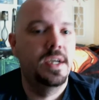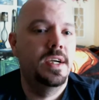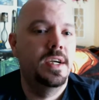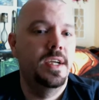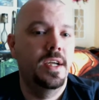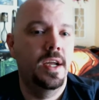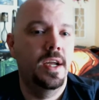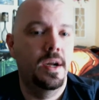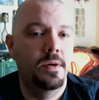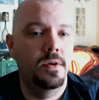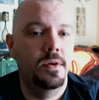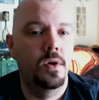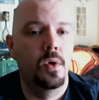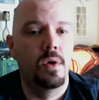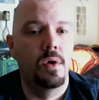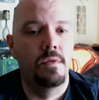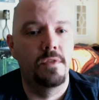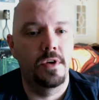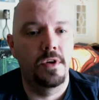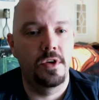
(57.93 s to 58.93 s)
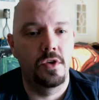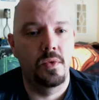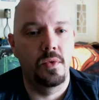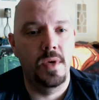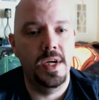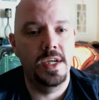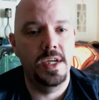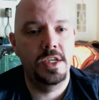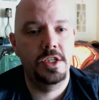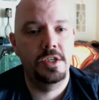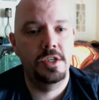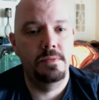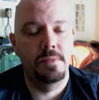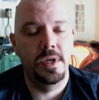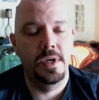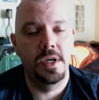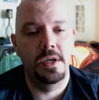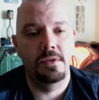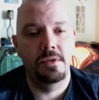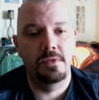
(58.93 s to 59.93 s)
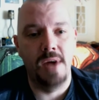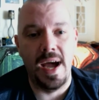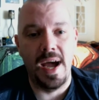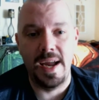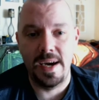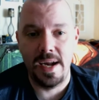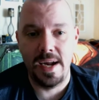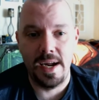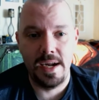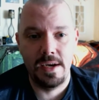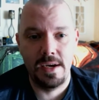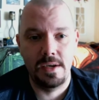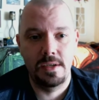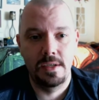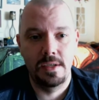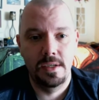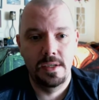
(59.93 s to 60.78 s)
you know, go over to Twitch, but right now,